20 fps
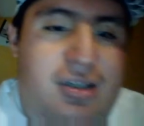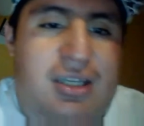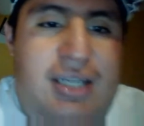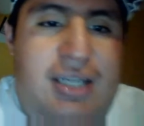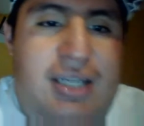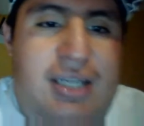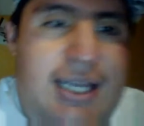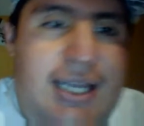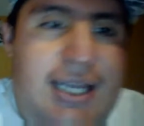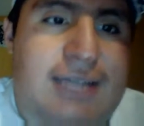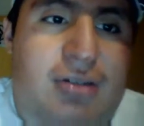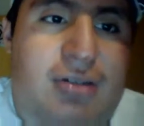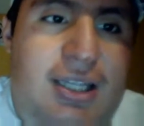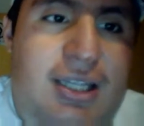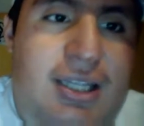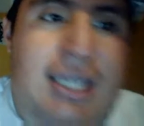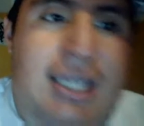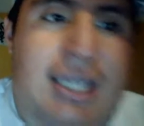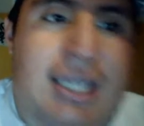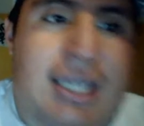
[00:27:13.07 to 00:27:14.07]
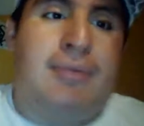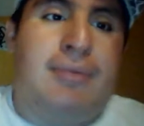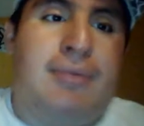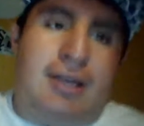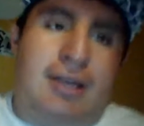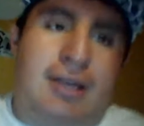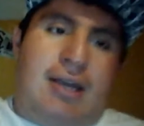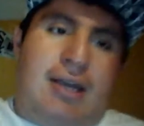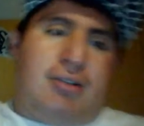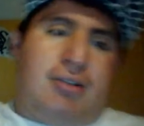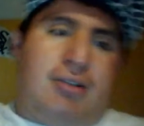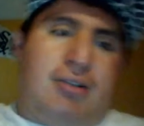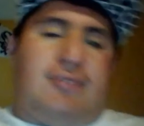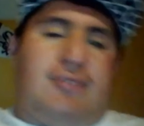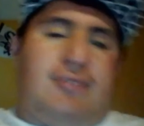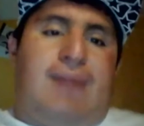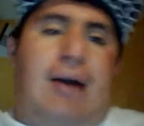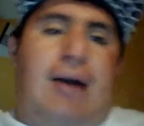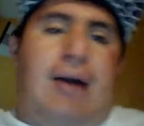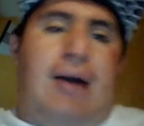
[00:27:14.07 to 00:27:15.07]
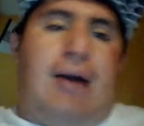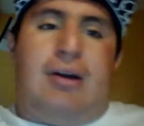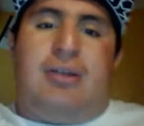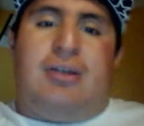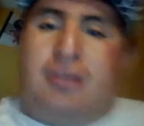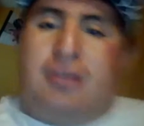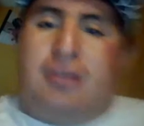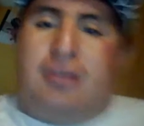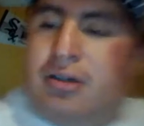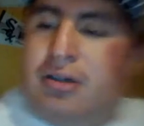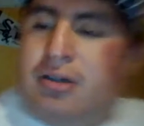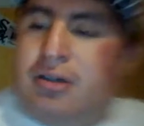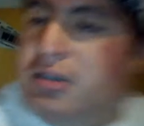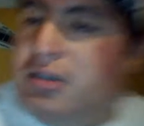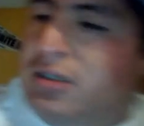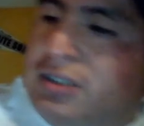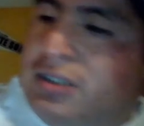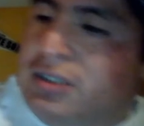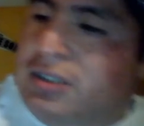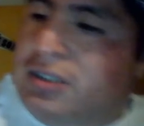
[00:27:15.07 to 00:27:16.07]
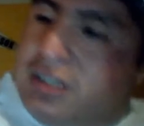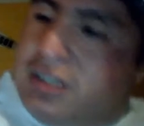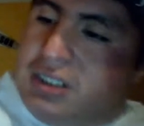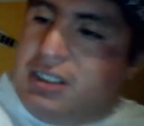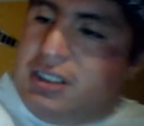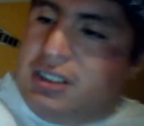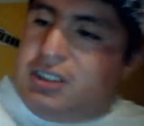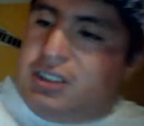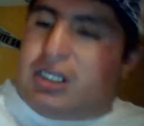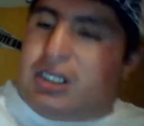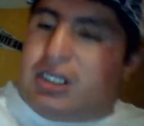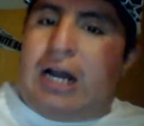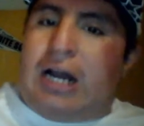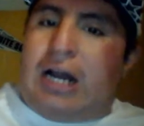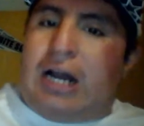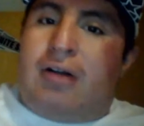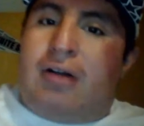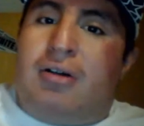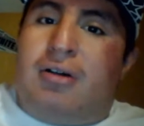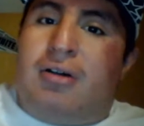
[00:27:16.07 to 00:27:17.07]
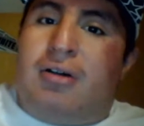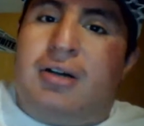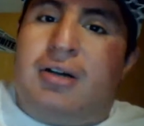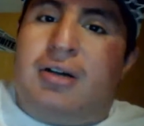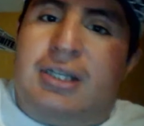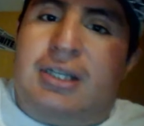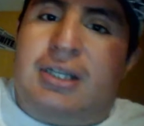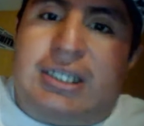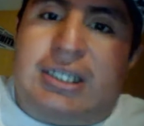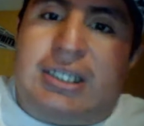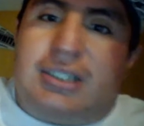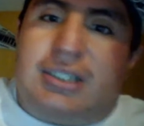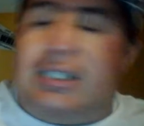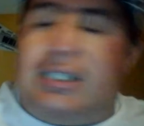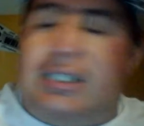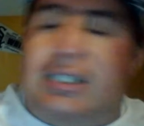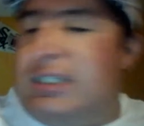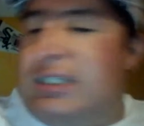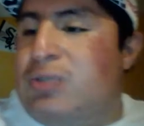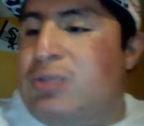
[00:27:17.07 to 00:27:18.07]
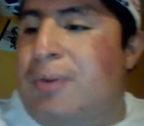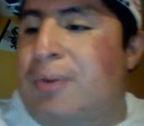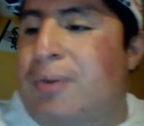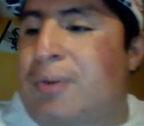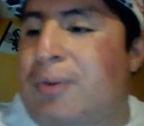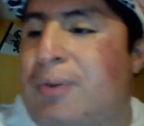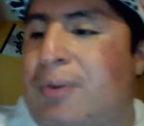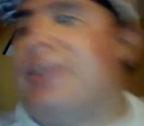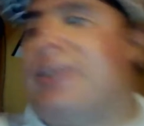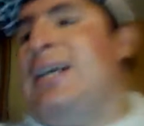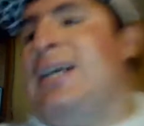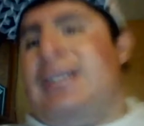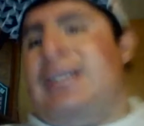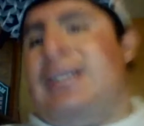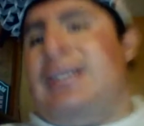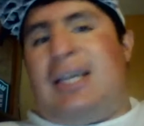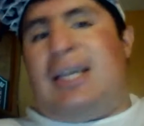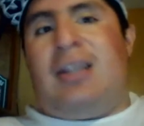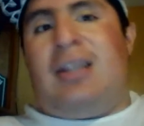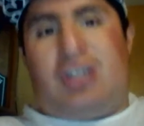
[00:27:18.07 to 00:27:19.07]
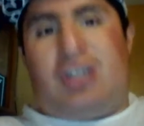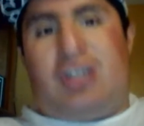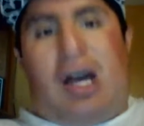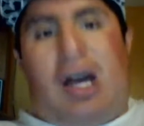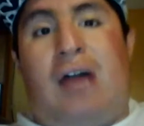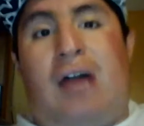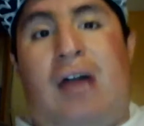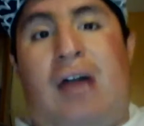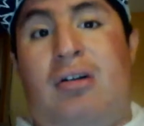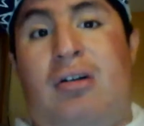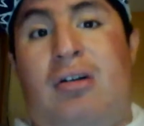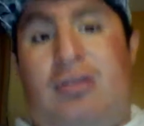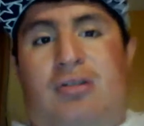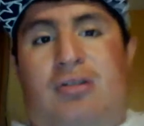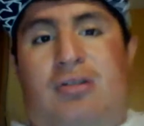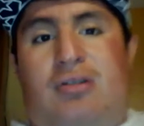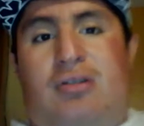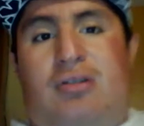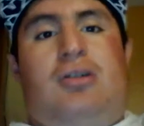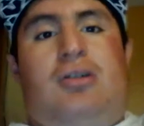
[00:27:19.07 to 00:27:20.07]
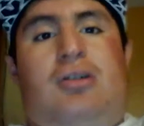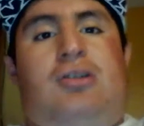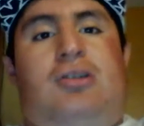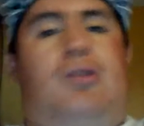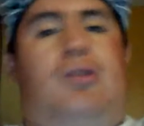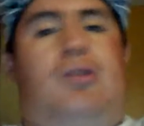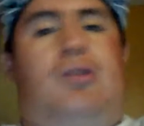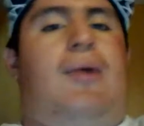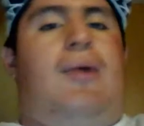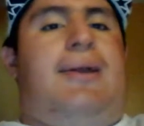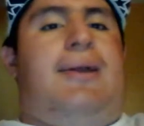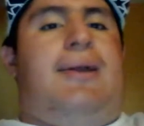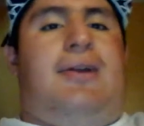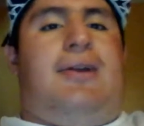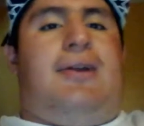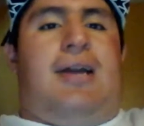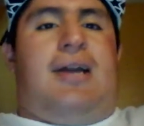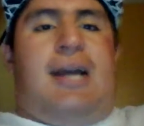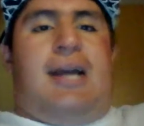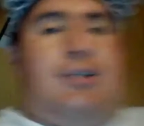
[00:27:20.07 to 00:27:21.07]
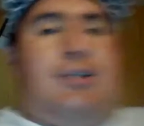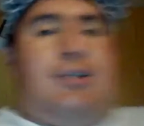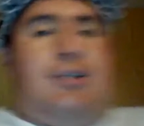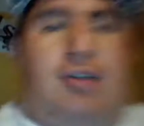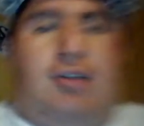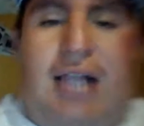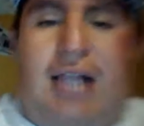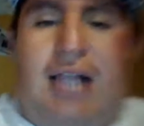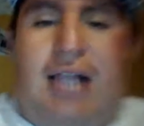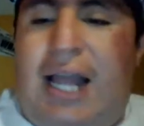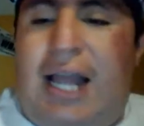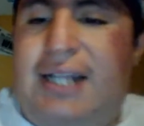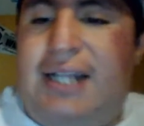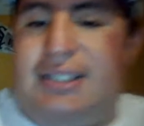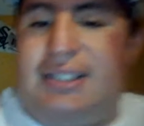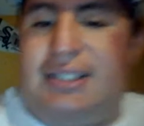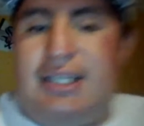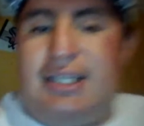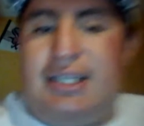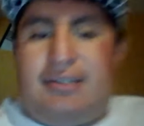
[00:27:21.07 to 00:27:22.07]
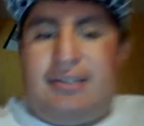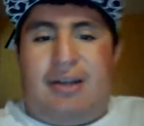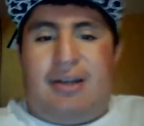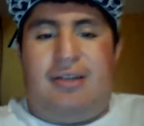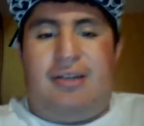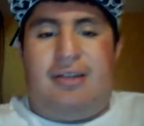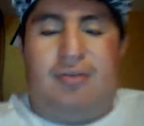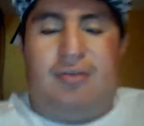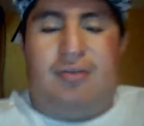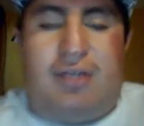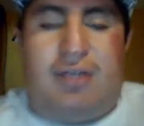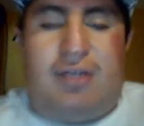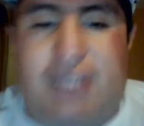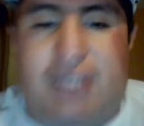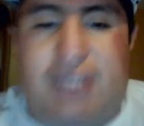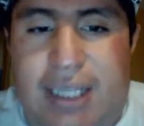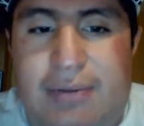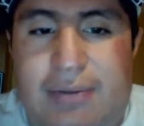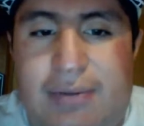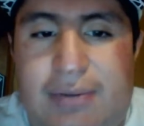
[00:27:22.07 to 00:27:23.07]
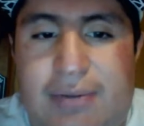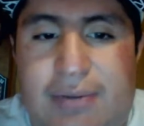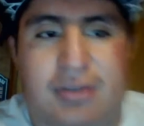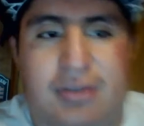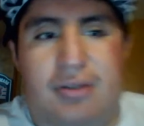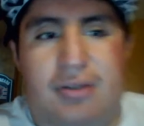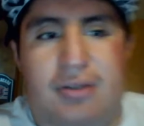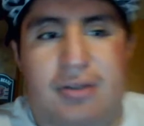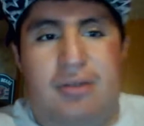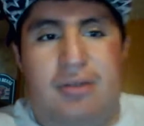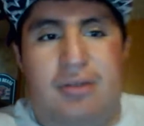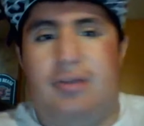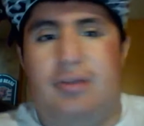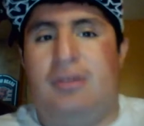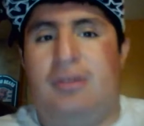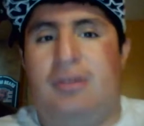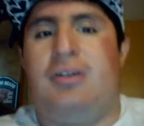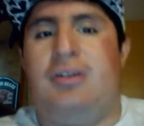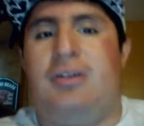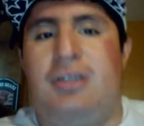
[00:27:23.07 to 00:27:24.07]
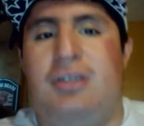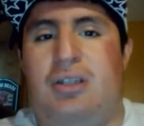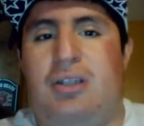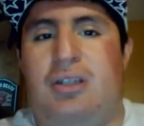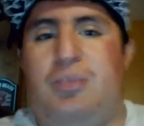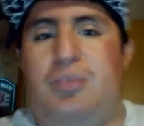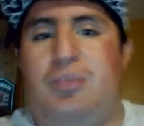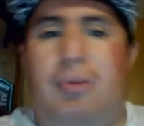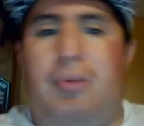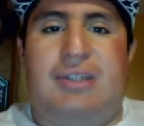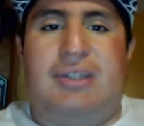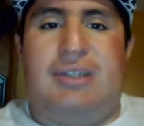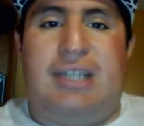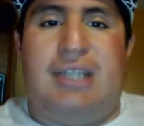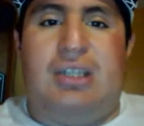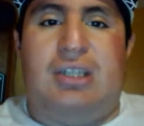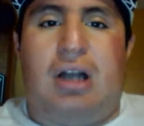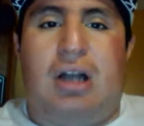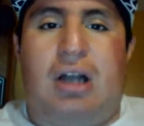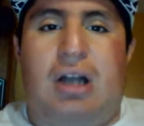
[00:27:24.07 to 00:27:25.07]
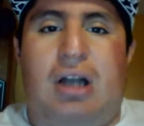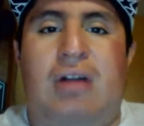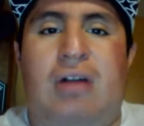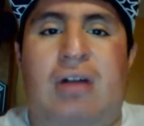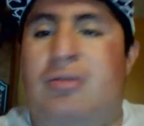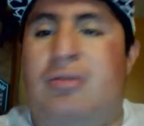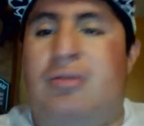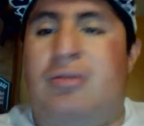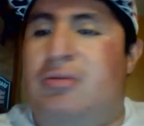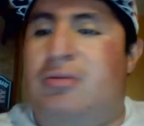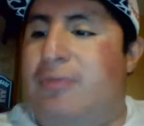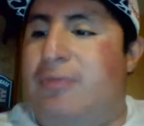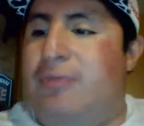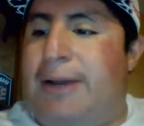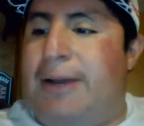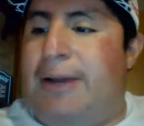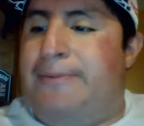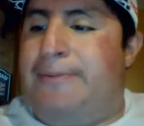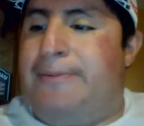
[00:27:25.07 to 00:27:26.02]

He's on the team. He always has power. Chicago is the king of Chicago. So Walter has on alliances, right? On his teams. Sports City Chicago, right?